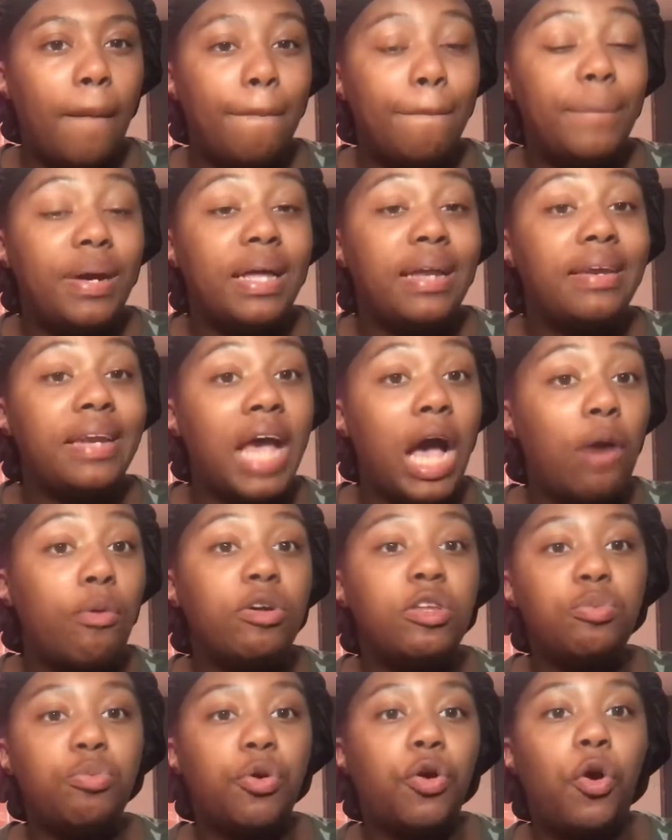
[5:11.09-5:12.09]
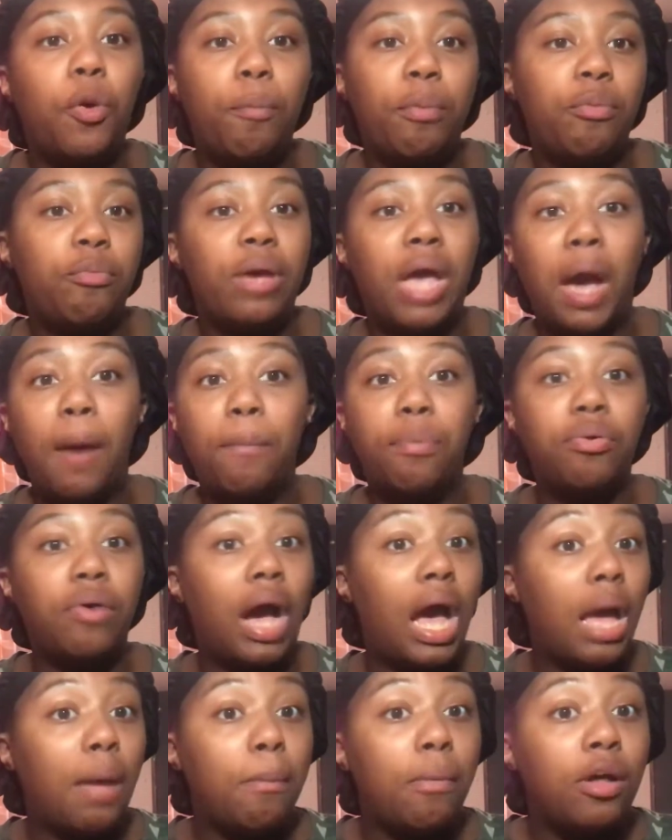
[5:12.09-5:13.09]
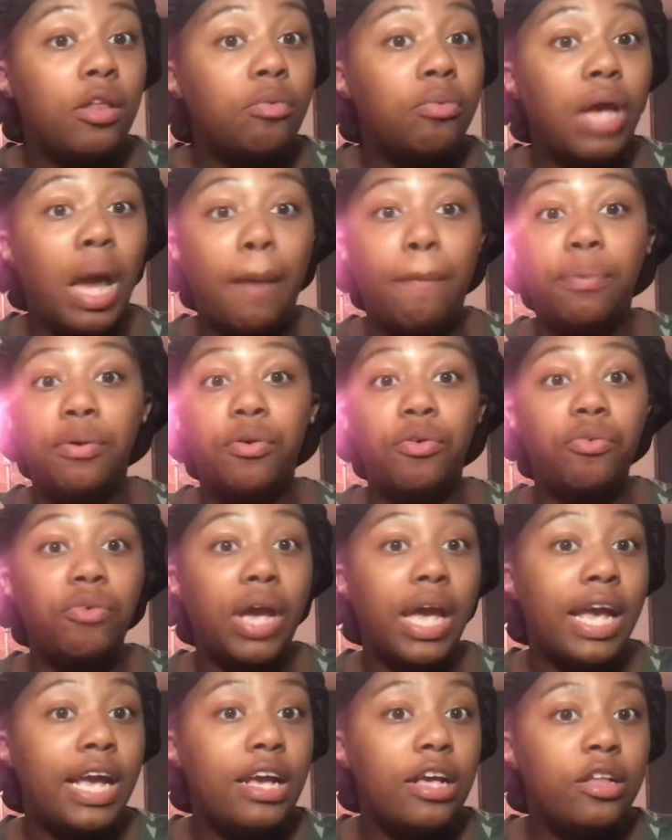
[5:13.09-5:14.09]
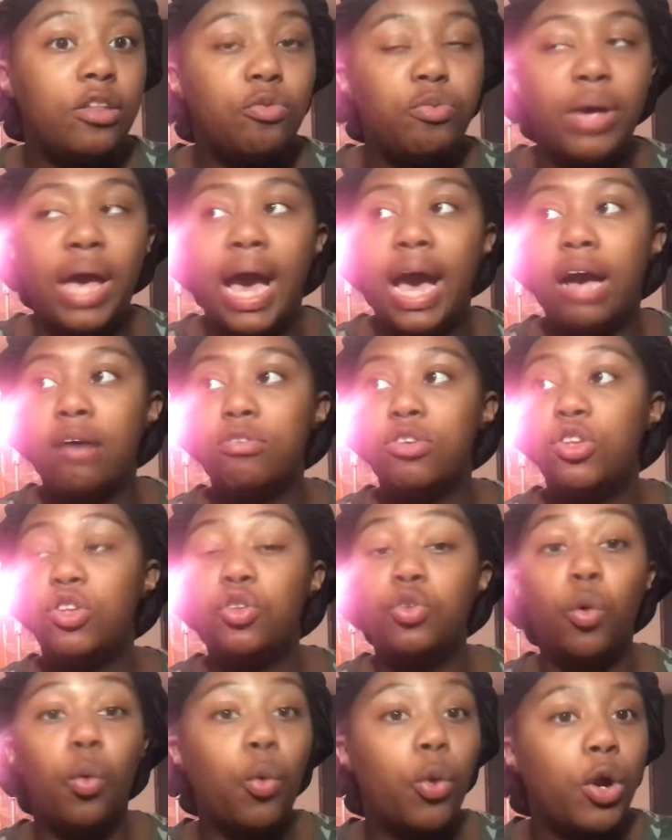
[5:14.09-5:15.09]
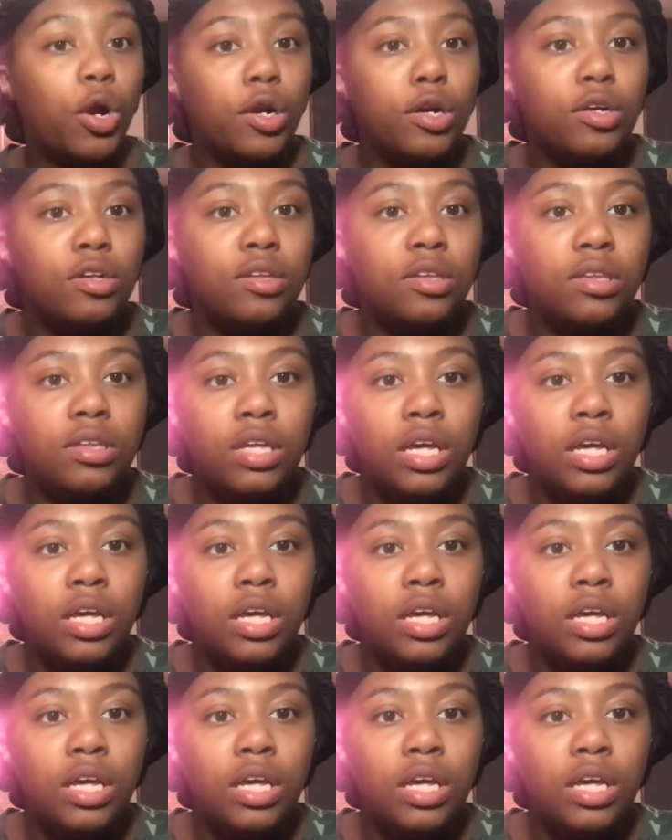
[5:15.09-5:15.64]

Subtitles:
But now it's more open. We have Pride Month, we have parades, we have stores,